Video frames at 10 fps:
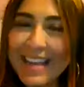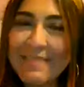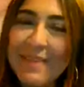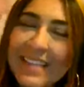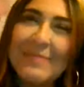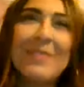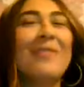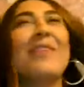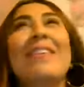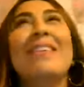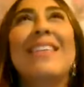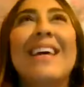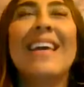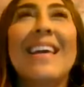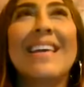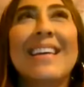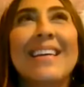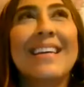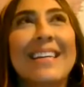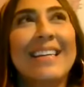It makes me feel like
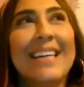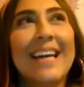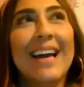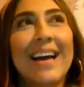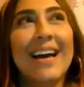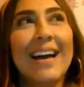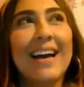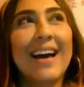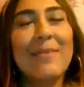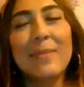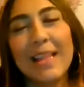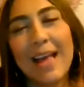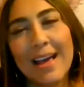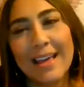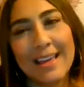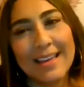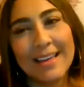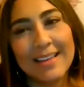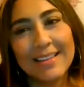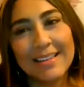I'm
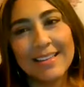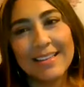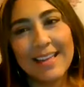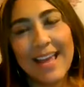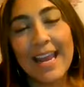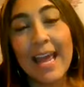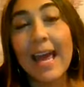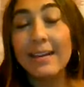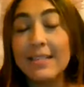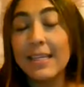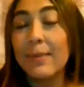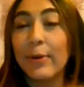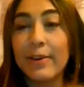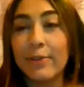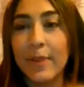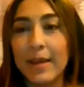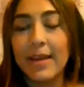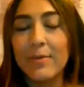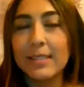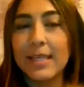lying, and I had to take a break from it.
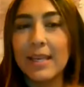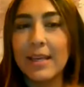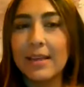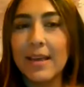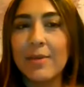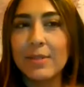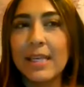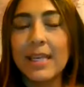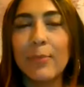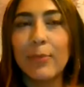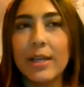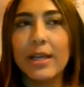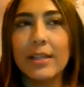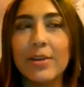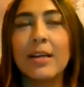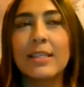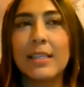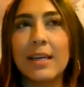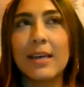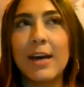It was getting pretty
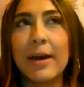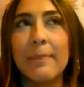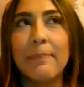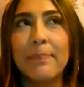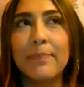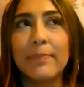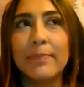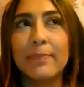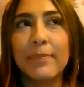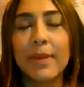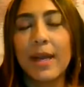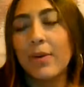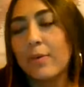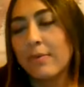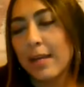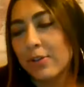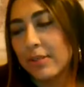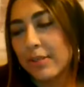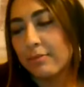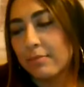toxic. I don't
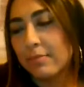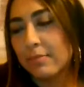actually